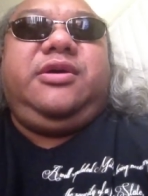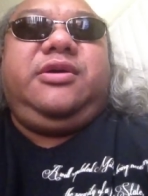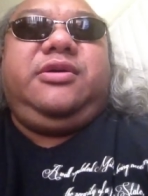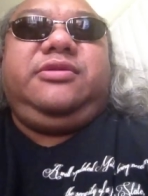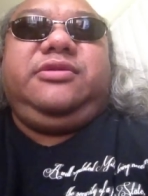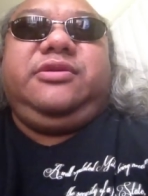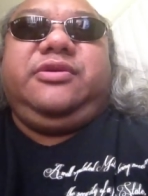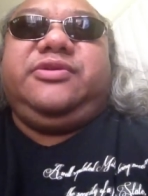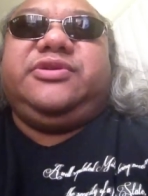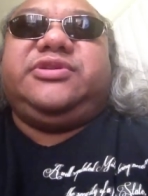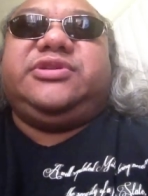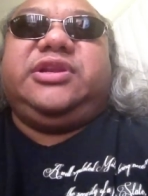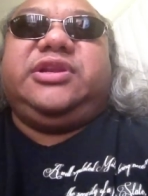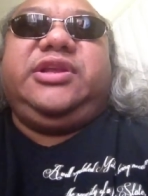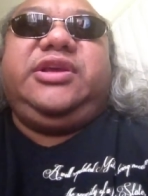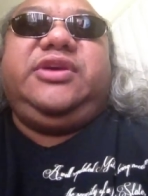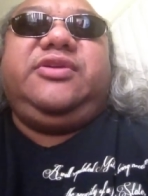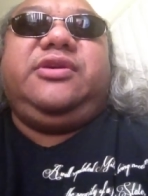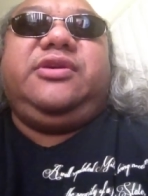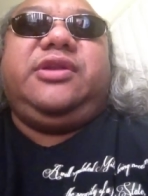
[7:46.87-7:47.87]
there is a
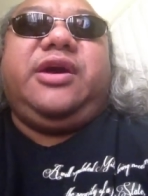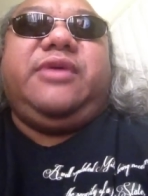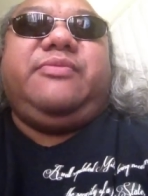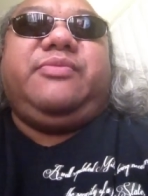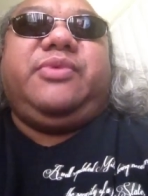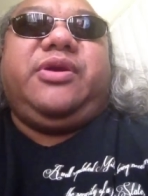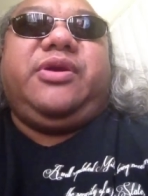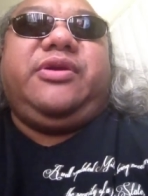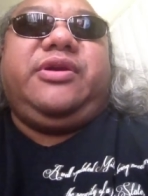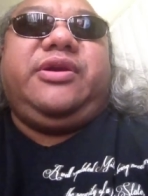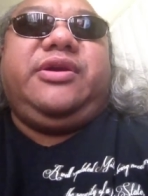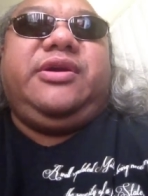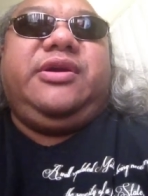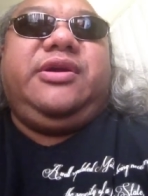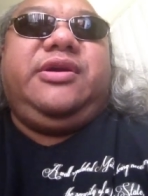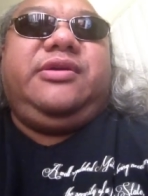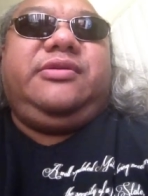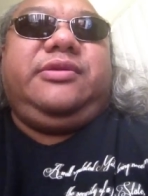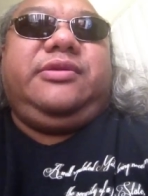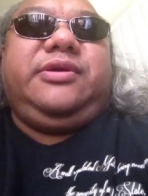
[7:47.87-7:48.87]
legal library
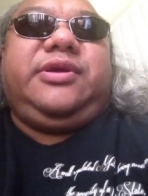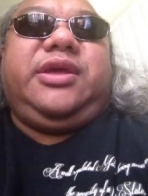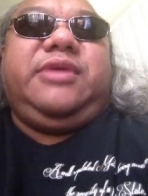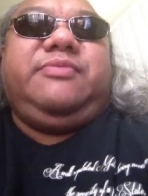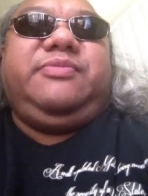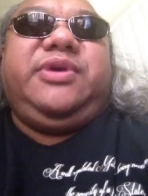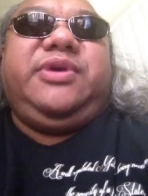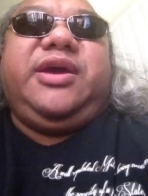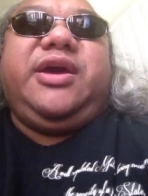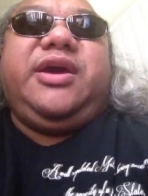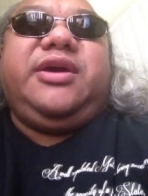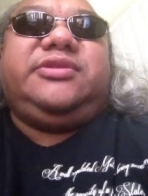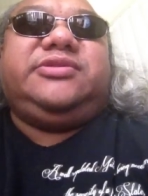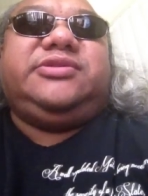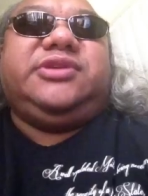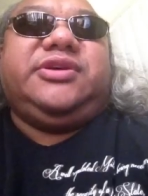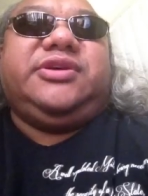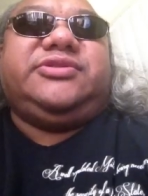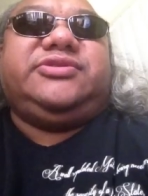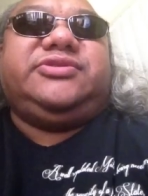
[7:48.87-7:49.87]
that can be
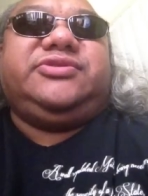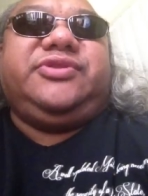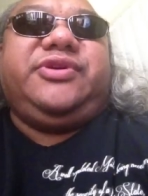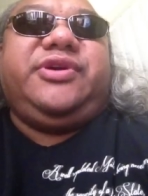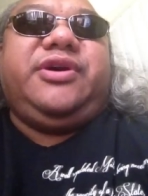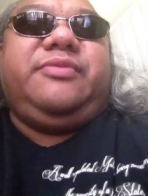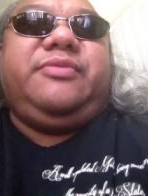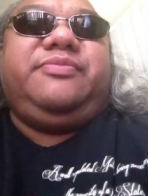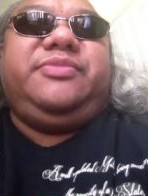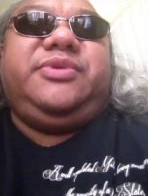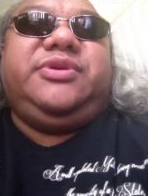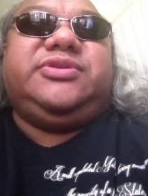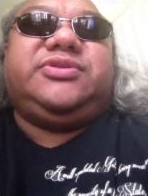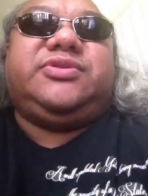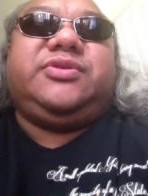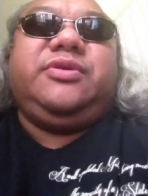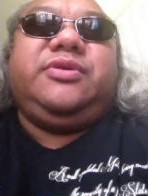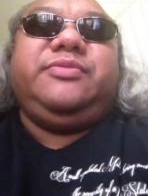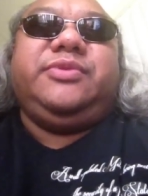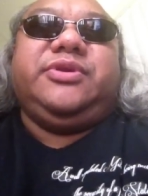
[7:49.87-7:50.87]
accessed to help these
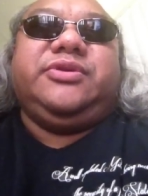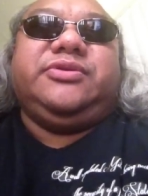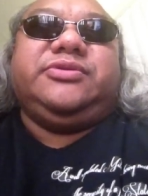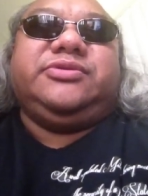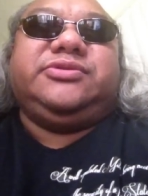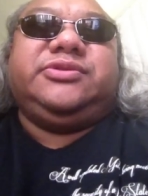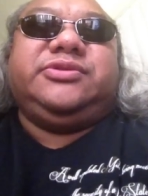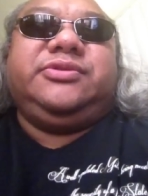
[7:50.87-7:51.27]
criminals.